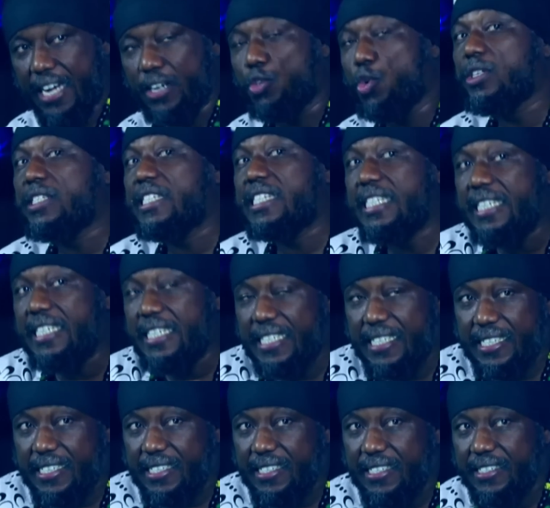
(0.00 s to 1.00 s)
And those
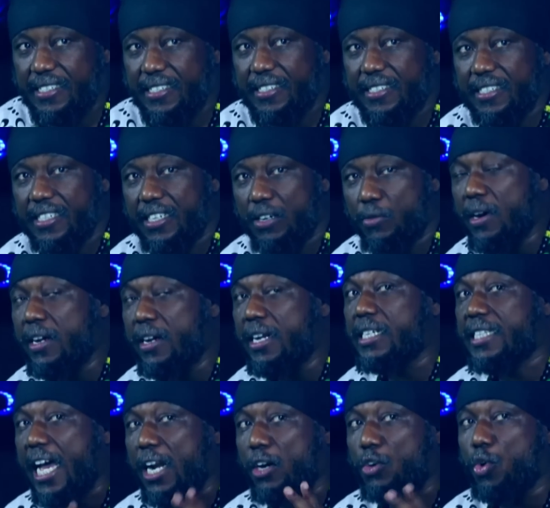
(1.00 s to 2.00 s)
seeds,
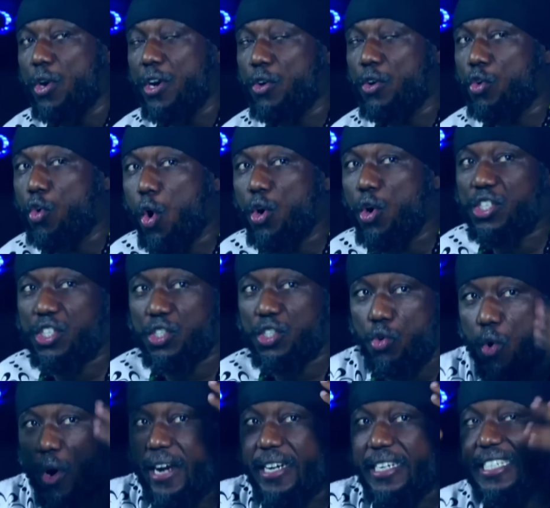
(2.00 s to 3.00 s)
when they start growing,
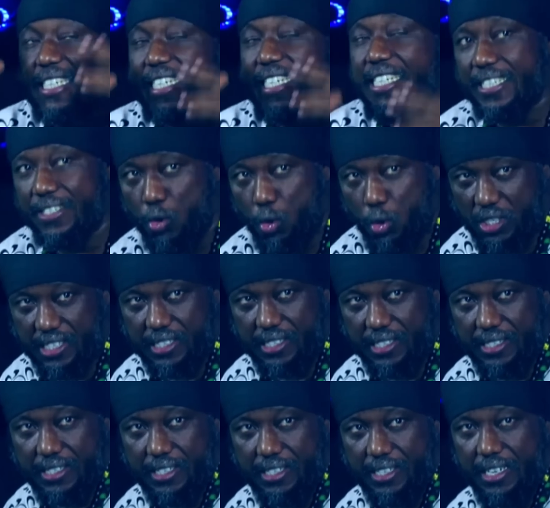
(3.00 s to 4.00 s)
goats go and eat
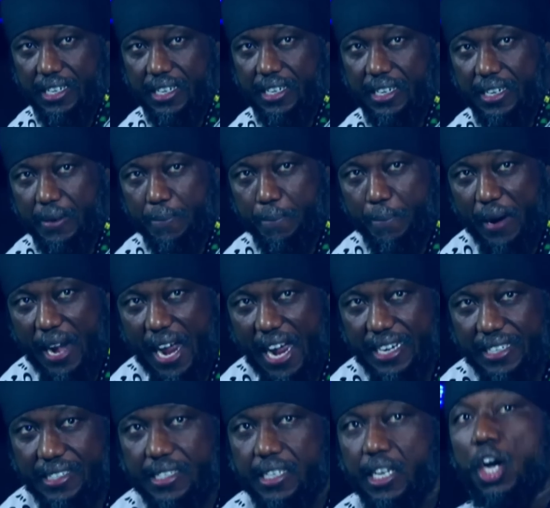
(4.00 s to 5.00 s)
those
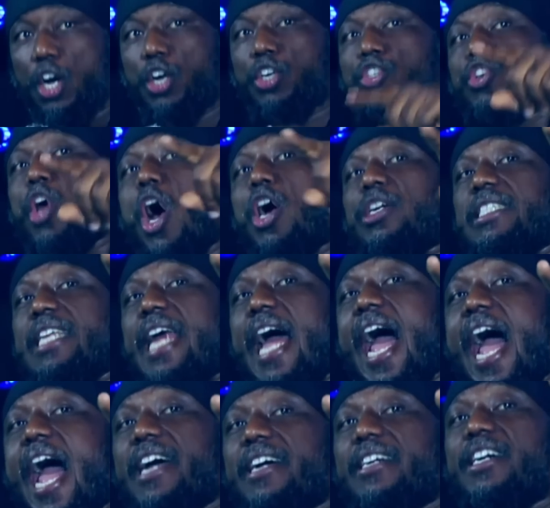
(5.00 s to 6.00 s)
plants.
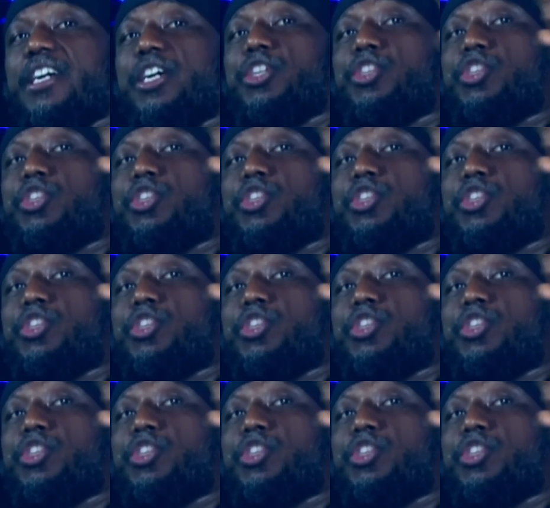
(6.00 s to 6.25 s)
Dr.